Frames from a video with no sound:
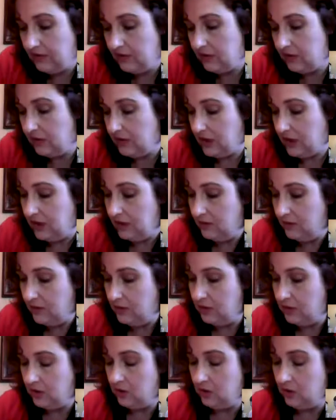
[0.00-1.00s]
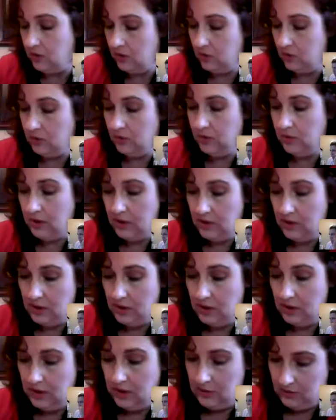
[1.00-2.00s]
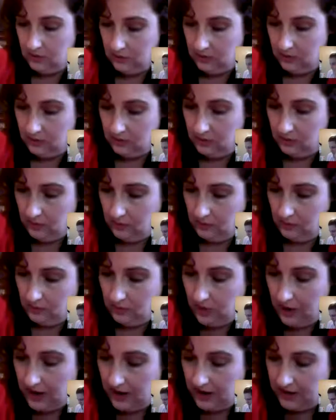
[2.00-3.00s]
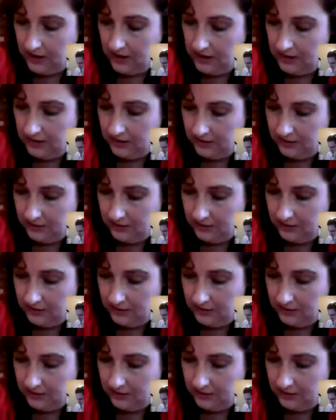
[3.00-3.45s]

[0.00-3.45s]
So then you would do 1